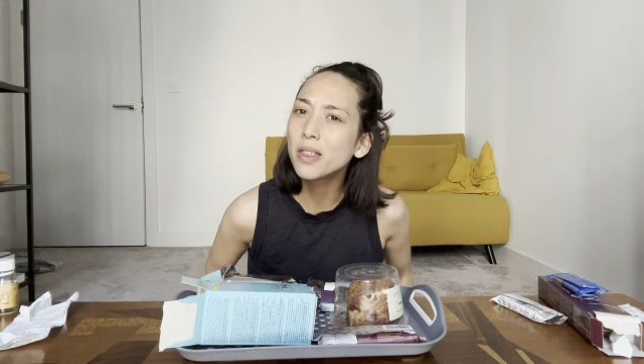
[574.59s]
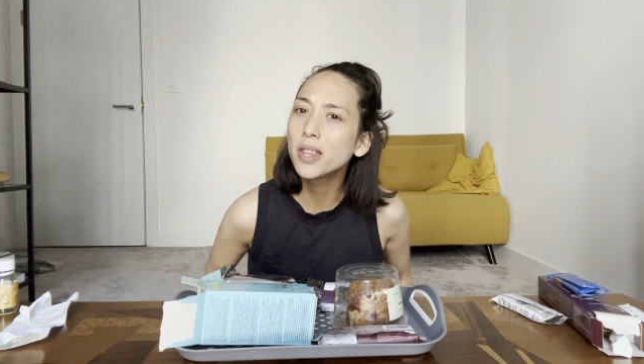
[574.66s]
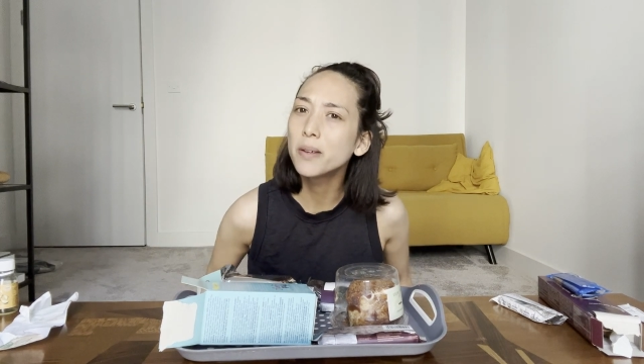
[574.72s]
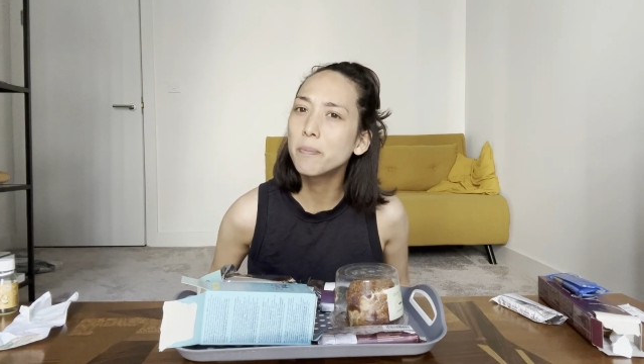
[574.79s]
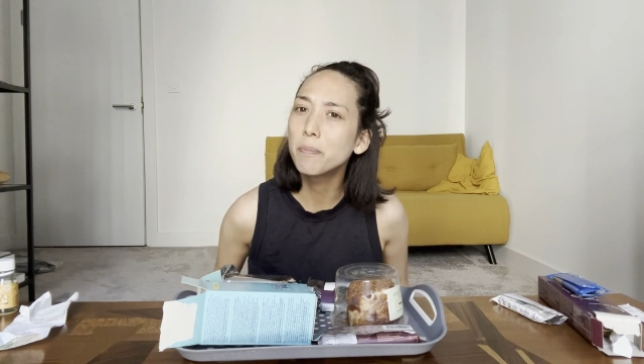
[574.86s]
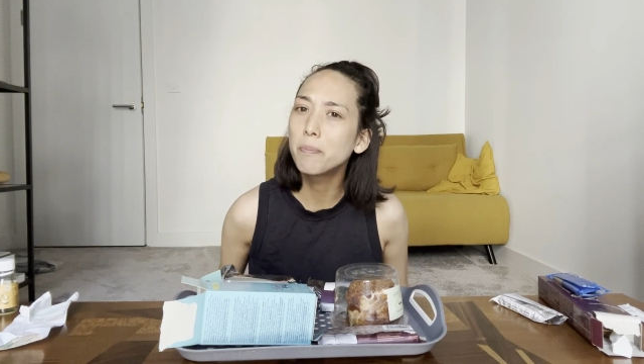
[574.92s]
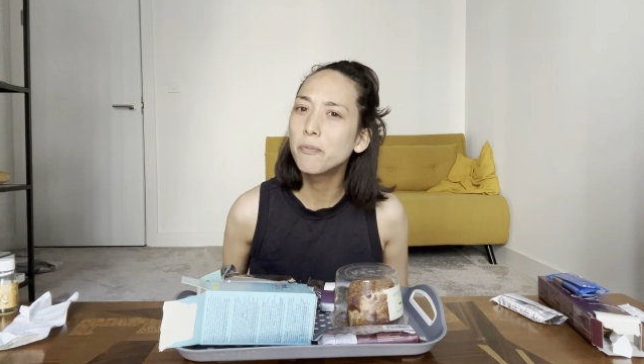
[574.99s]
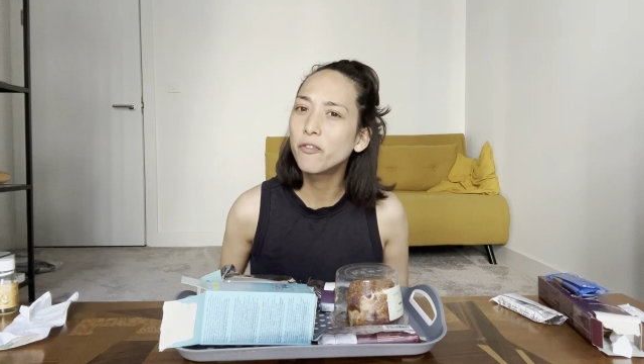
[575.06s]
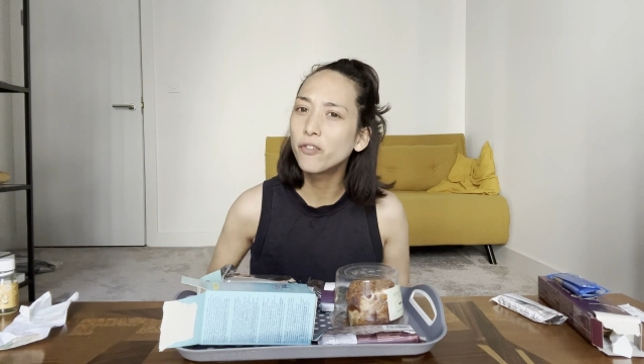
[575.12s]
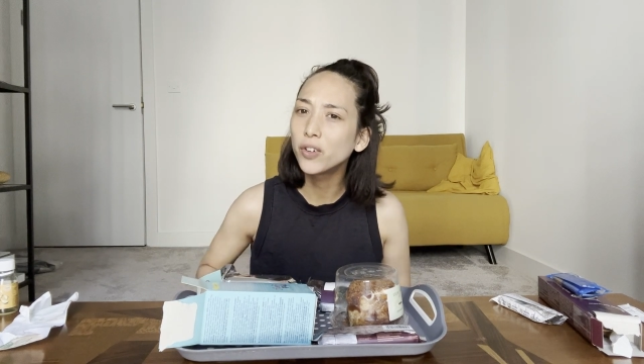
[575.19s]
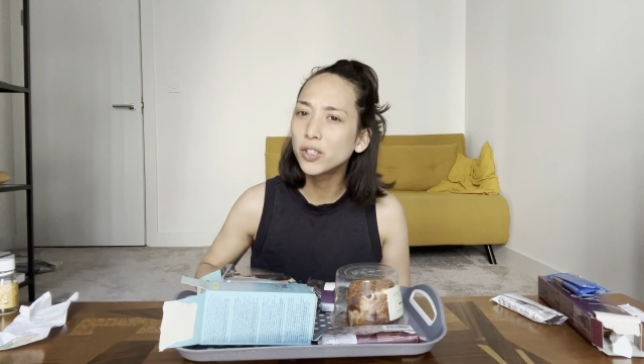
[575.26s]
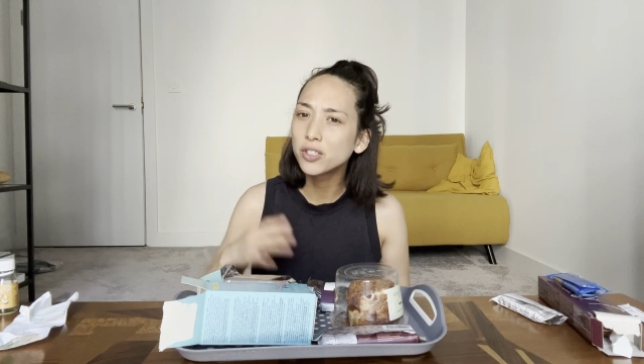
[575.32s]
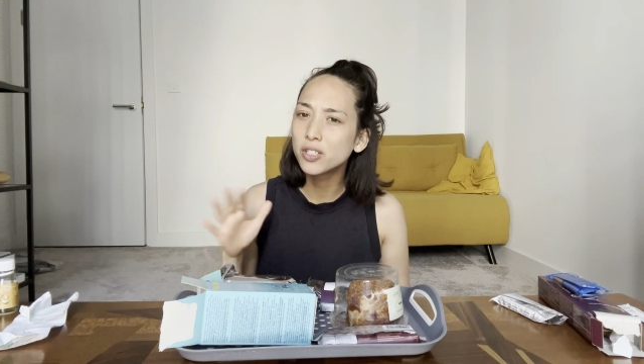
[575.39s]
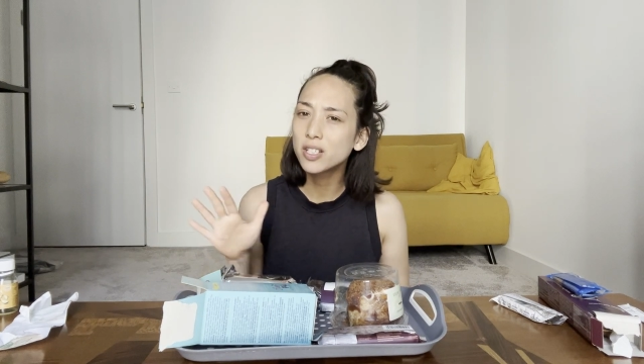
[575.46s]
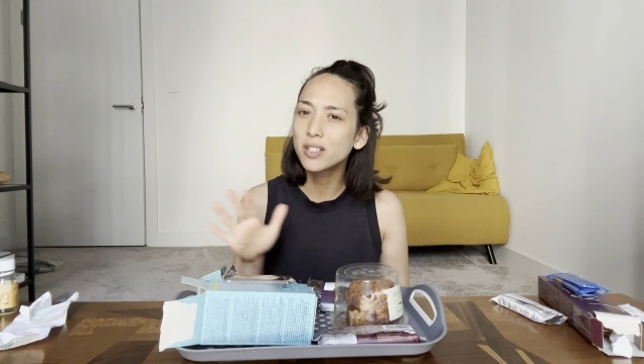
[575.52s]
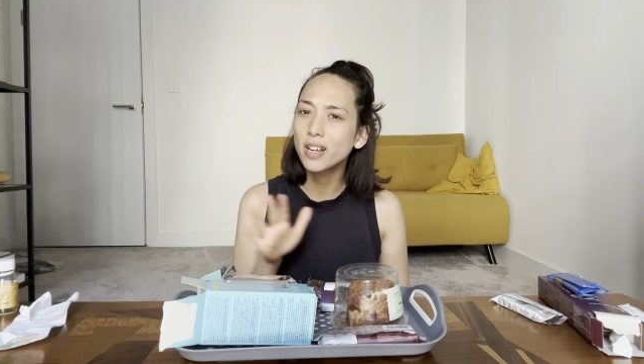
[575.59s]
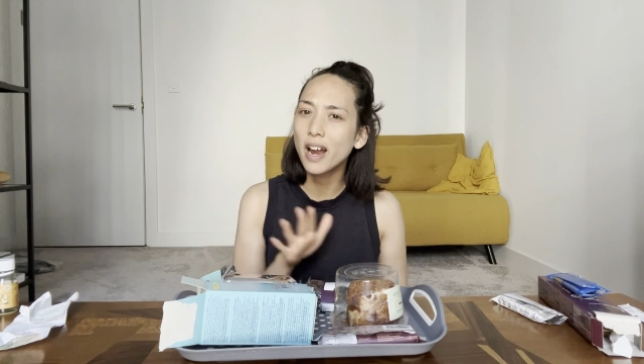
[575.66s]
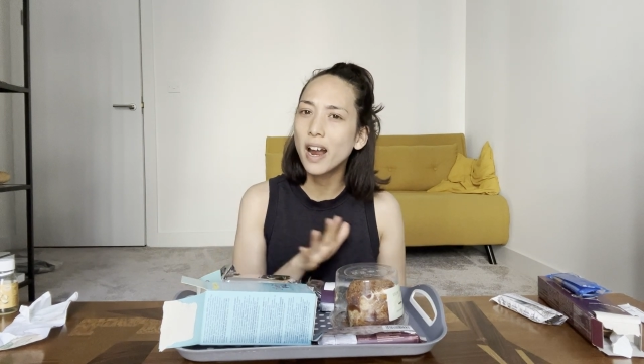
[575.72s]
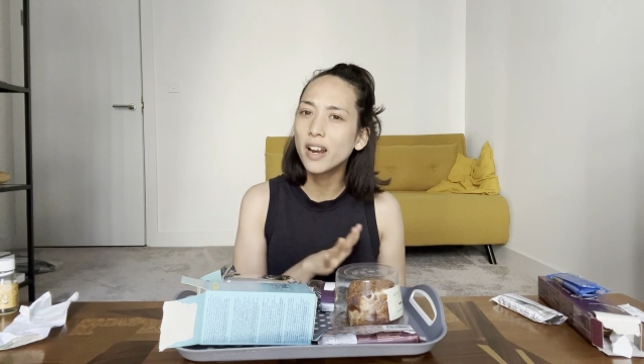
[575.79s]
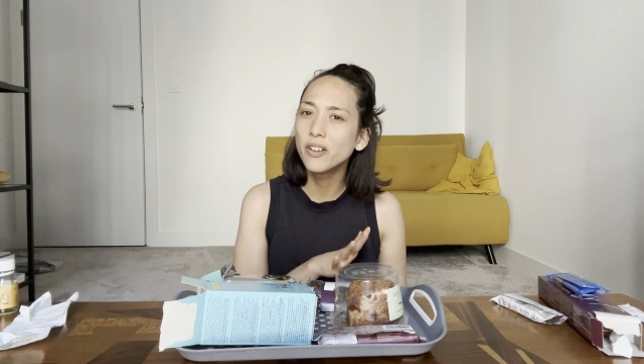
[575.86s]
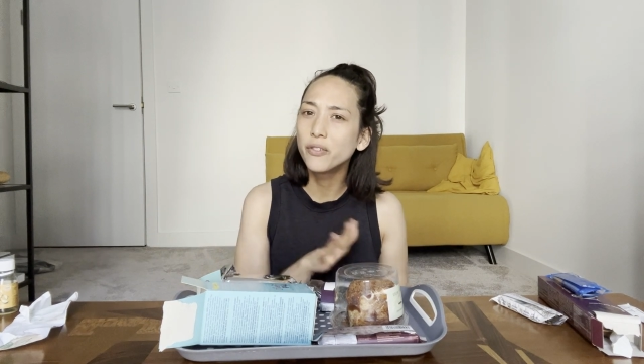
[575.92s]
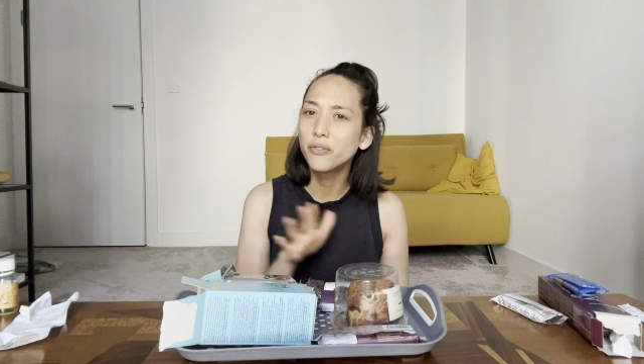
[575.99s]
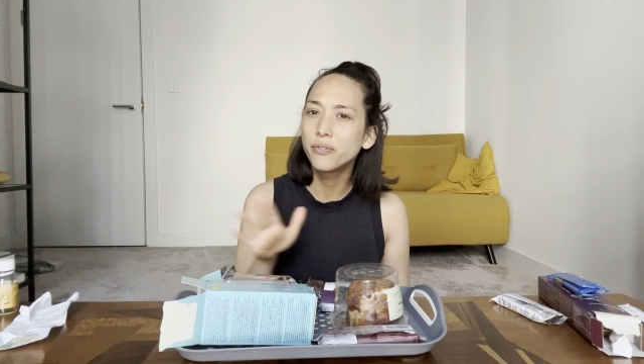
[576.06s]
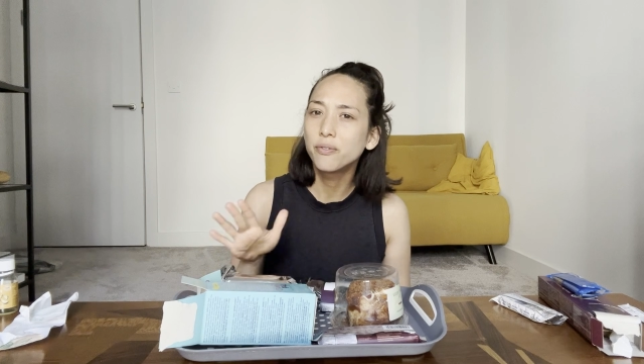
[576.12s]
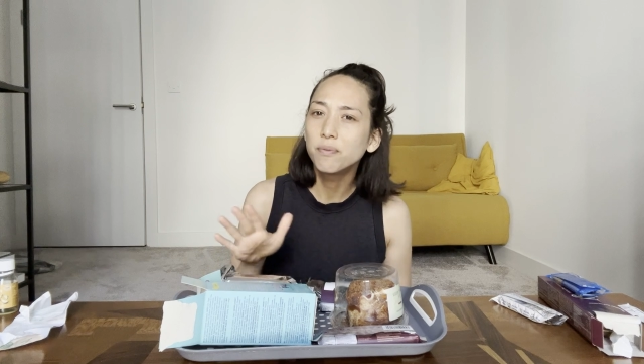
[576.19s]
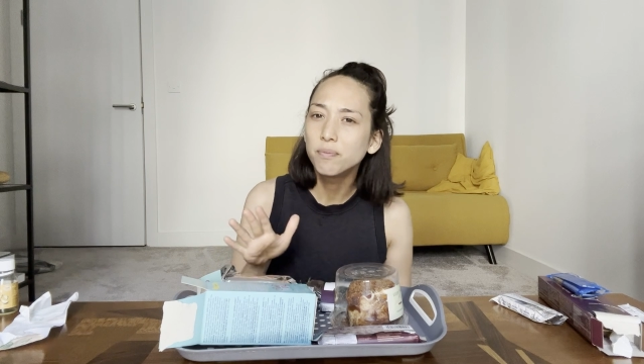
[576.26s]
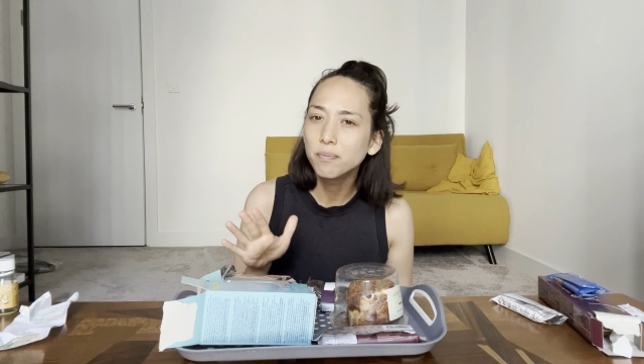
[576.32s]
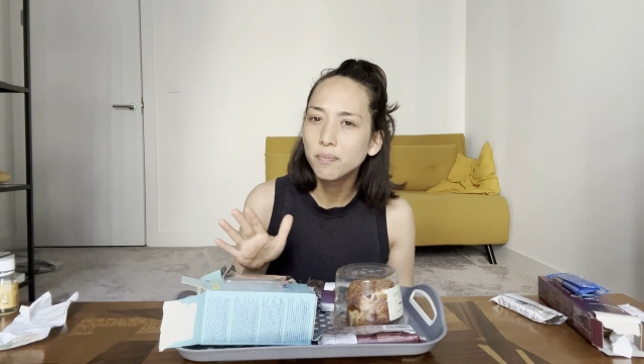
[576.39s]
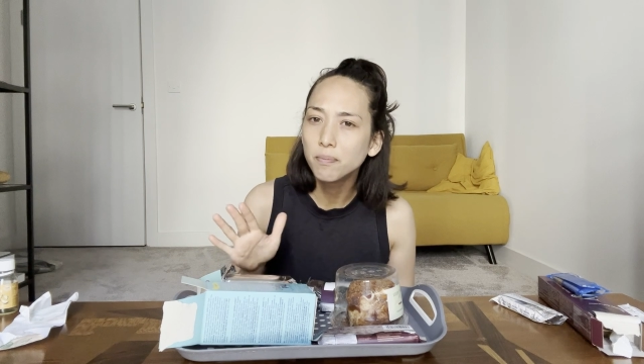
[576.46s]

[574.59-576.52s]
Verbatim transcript: the first kind of